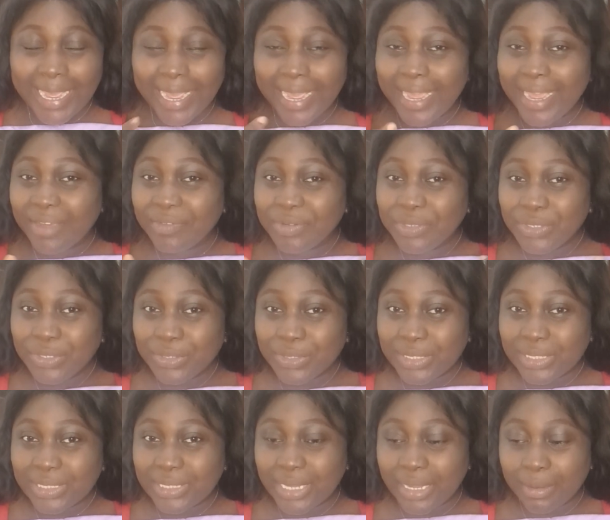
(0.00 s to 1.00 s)
I haven't
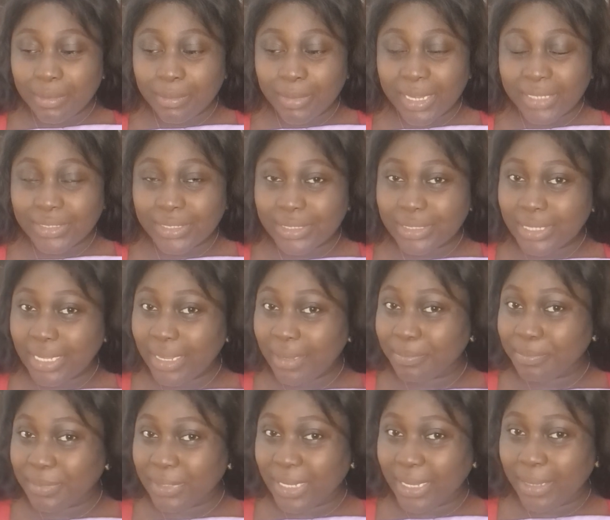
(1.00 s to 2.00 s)
used them, I just
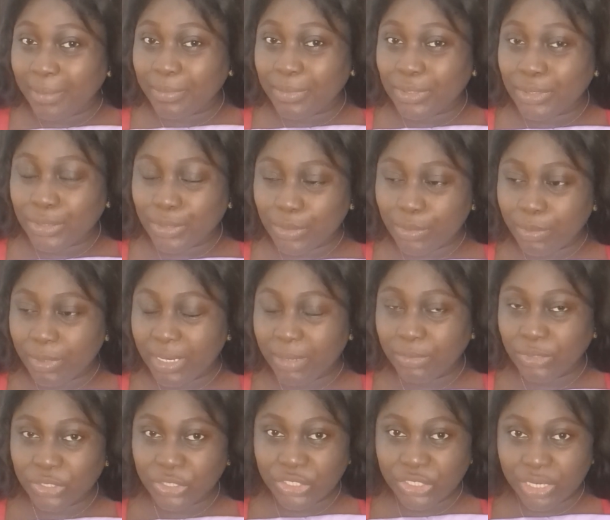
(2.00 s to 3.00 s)
kept them, so but
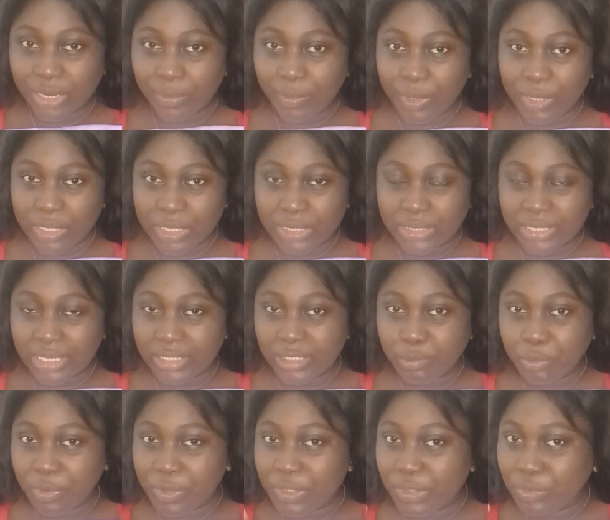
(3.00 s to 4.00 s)
I'm just sharing this
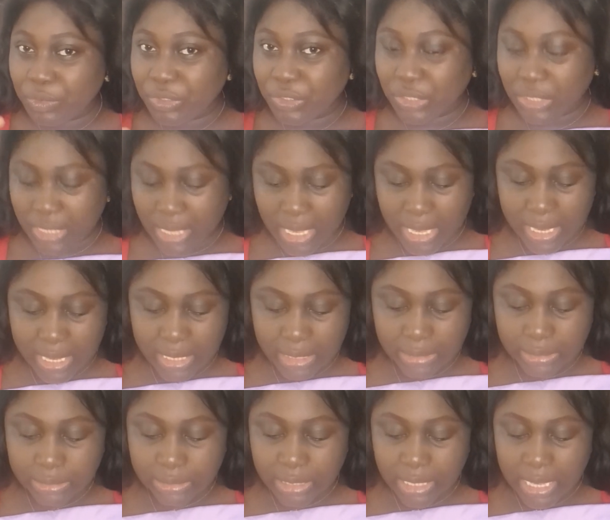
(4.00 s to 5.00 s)
experience with you
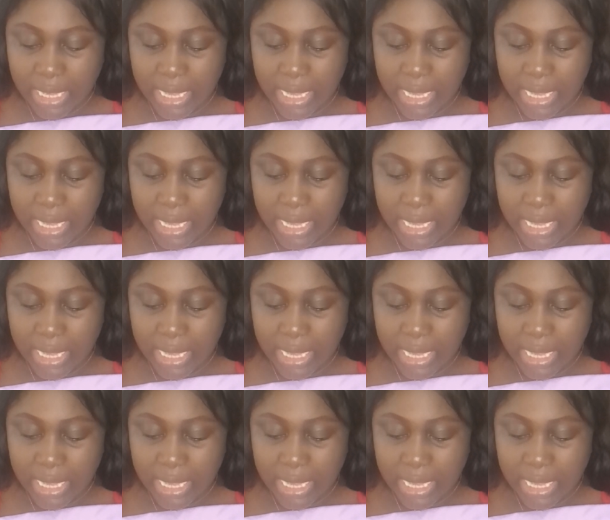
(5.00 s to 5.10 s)
guys.